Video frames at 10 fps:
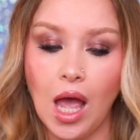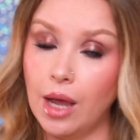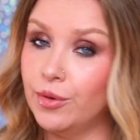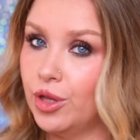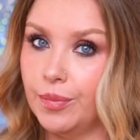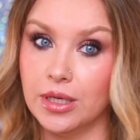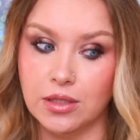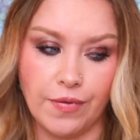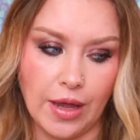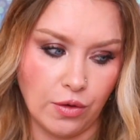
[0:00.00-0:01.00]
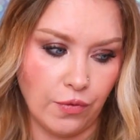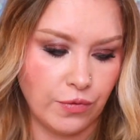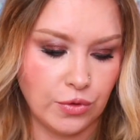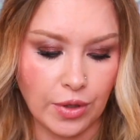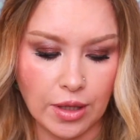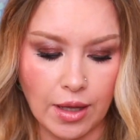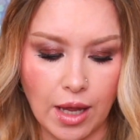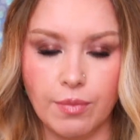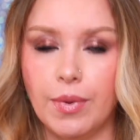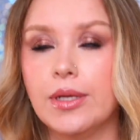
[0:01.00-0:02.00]
I'm not the biggest fan of doing
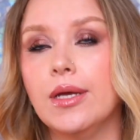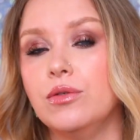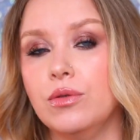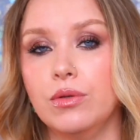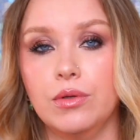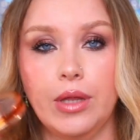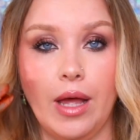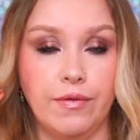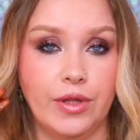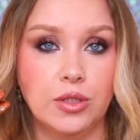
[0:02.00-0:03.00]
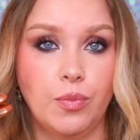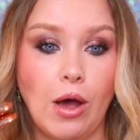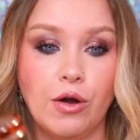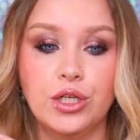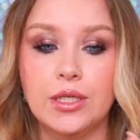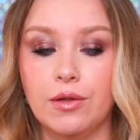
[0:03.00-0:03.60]
that, but I do love these powders,